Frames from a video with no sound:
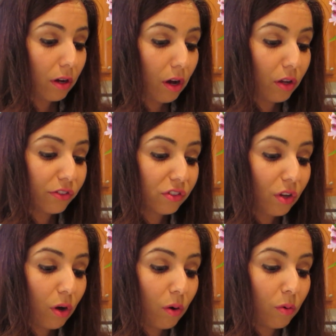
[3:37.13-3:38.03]

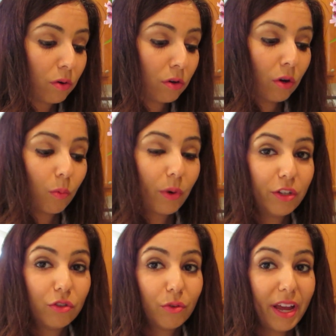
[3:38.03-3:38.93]
Also, when
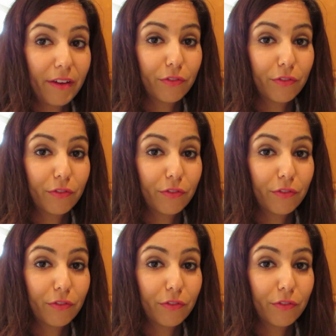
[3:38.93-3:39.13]
you do have